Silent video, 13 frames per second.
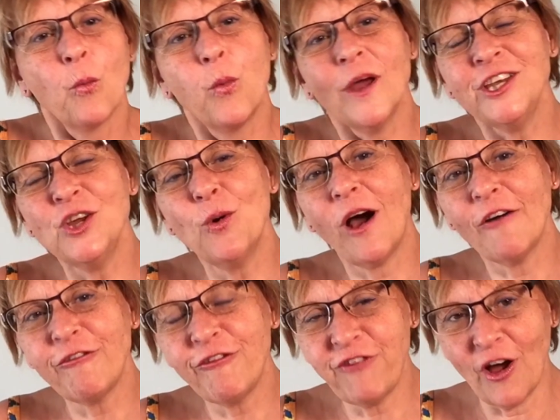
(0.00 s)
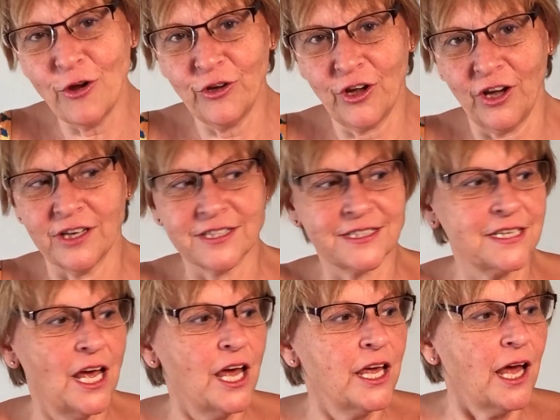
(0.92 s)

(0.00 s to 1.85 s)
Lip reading: When you are focused